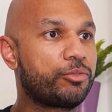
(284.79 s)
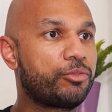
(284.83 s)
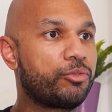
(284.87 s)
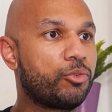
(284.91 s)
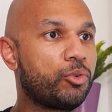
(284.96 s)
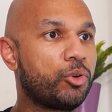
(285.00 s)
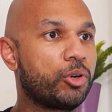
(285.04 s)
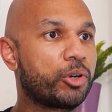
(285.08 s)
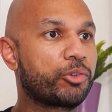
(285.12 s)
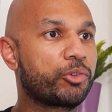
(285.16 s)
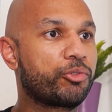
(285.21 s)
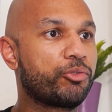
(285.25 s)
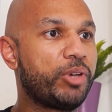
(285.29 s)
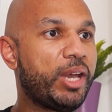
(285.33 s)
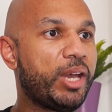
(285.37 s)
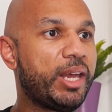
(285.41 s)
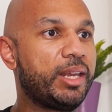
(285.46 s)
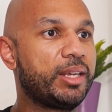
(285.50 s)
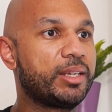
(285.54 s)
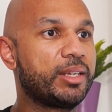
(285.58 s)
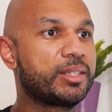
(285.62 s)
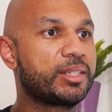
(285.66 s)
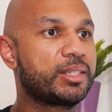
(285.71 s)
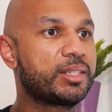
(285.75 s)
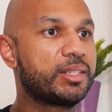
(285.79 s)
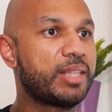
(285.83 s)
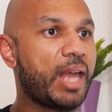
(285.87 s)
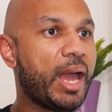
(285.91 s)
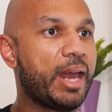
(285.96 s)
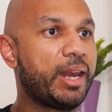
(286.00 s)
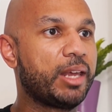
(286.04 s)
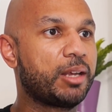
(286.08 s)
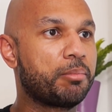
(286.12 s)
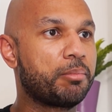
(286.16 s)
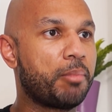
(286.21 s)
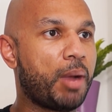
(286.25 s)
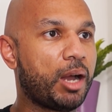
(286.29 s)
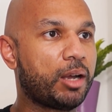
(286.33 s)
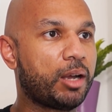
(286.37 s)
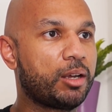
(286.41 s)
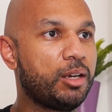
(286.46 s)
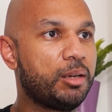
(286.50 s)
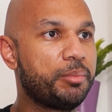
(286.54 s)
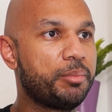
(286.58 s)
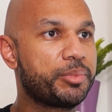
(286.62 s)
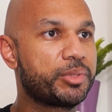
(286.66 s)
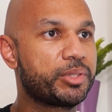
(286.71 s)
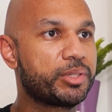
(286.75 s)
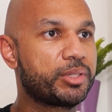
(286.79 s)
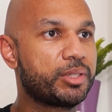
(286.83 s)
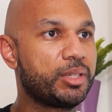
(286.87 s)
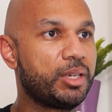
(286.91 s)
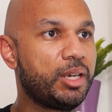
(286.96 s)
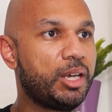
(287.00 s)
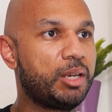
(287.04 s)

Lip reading: for creating static mockups